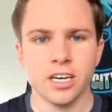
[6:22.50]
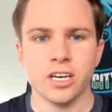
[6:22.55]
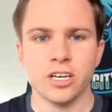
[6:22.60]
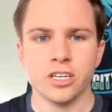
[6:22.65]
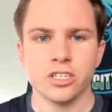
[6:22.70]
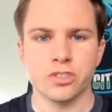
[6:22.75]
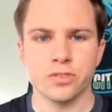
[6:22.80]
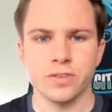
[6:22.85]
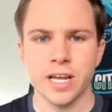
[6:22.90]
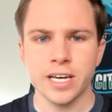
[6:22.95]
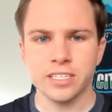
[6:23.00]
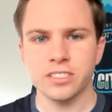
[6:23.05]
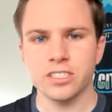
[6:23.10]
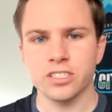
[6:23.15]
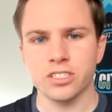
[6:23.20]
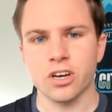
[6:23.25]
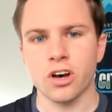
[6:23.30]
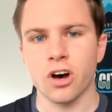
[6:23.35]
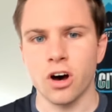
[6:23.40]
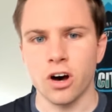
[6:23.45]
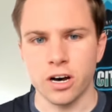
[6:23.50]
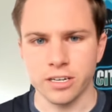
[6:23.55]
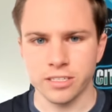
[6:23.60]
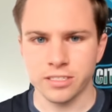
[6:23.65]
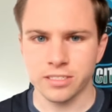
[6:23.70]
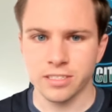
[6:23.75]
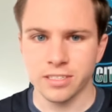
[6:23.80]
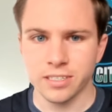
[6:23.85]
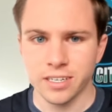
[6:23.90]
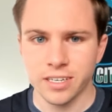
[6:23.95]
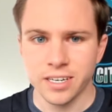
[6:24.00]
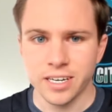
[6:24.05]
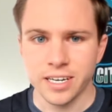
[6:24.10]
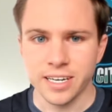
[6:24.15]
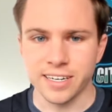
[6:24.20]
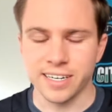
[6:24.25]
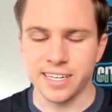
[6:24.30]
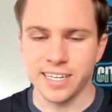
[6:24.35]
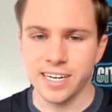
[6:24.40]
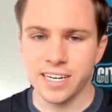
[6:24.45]
So next is cost.
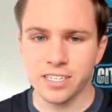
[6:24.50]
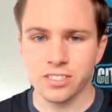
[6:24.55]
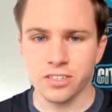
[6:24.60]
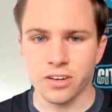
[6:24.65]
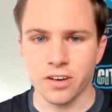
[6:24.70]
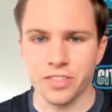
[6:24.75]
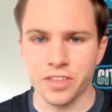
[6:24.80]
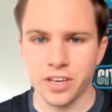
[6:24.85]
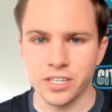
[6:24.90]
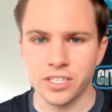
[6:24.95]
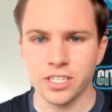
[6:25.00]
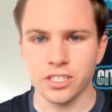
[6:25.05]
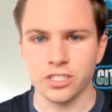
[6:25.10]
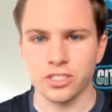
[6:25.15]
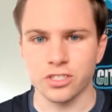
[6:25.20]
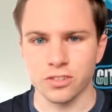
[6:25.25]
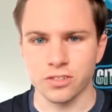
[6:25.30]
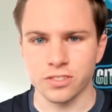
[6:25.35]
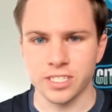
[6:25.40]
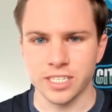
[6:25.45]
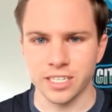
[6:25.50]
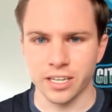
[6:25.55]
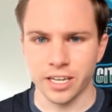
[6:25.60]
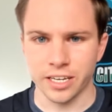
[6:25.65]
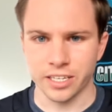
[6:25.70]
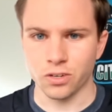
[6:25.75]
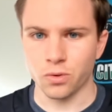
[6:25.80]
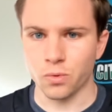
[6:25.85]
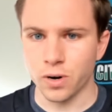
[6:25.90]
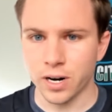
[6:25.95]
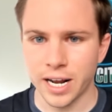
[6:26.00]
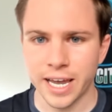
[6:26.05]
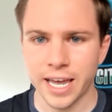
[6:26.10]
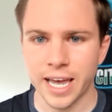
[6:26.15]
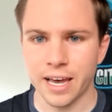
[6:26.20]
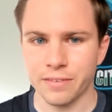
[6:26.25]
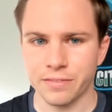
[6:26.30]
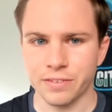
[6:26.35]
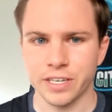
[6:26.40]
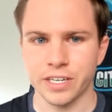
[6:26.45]
An Adidas Authentic jersey like the one I
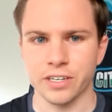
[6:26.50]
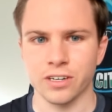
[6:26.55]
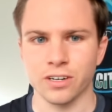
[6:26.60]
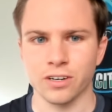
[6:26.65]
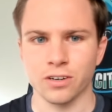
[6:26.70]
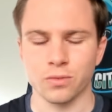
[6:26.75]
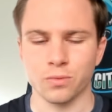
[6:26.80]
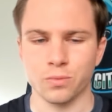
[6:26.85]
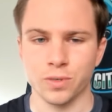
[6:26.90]
have here